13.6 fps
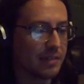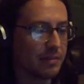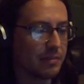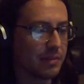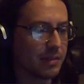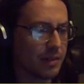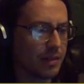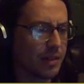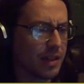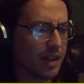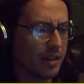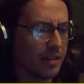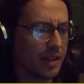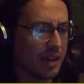You you
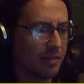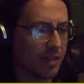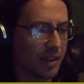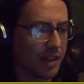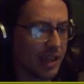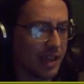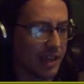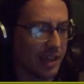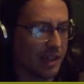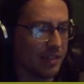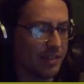can't outright kill it,